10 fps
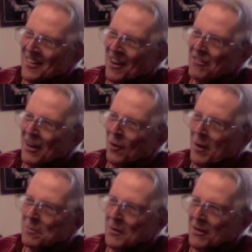
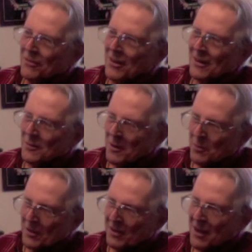followed
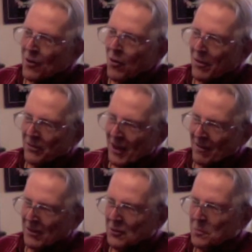up with The Terror of
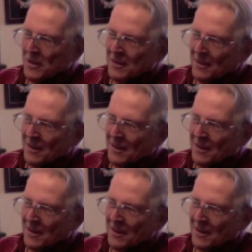Tyrants, but